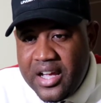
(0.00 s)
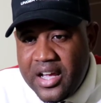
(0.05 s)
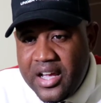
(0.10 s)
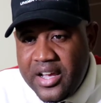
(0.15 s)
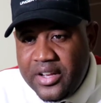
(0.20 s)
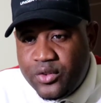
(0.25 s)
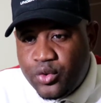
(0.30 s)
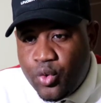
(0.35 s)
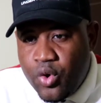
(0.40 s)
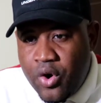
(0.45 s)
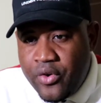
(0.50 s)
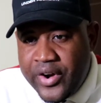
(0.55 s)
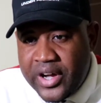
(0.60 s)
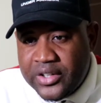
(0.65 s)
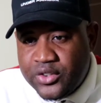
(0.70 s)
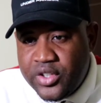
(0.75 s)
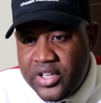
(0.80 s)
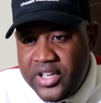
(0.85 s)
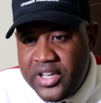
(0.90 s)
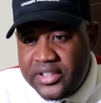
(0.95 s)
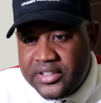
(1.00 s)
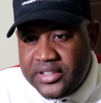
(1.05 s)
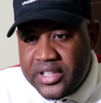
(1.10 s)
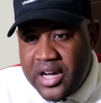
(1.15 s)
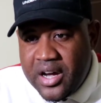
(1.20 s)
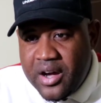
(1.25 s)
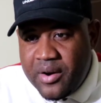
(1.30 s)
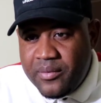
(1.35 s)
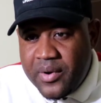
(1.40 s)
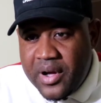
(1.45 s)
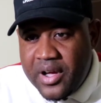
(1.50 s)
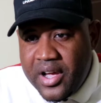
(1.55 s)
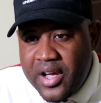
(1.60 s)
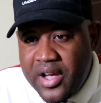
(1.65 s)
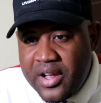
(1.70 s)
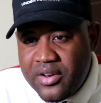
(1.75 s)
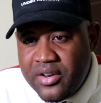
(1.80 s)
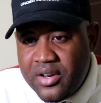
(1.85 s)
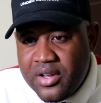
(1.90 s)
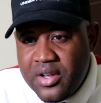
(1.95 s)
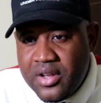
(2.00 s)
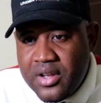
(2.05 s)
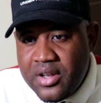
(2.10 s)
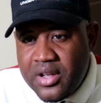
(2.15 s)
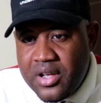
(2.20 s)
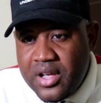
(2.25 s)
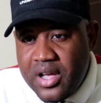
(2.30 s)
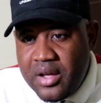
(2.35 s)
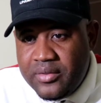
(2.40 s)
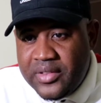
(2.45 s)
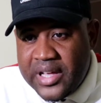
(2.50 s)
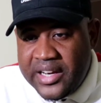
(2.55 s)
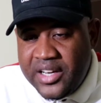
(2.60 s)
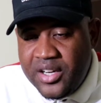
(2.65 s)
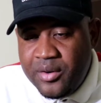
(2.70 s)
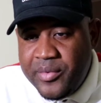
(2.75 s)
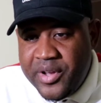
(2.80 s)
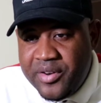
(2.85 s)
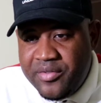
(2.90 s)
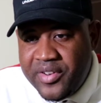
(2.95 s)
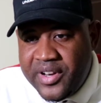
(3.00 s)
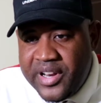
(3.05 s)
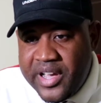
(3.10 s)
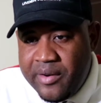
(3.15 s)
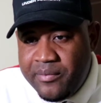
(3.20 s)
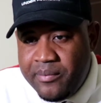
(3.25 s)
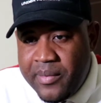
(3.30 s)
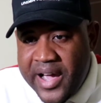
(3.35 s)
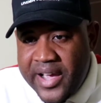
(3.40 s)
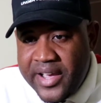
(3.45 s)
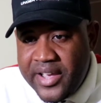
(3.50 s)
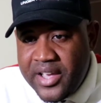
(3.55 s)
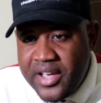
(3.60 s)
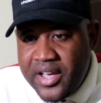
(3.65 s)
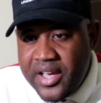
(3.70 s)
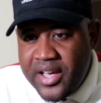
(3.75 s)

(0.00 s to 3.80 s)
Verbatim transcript: to congratulate uh, uh, uh, Daniil Medvedev by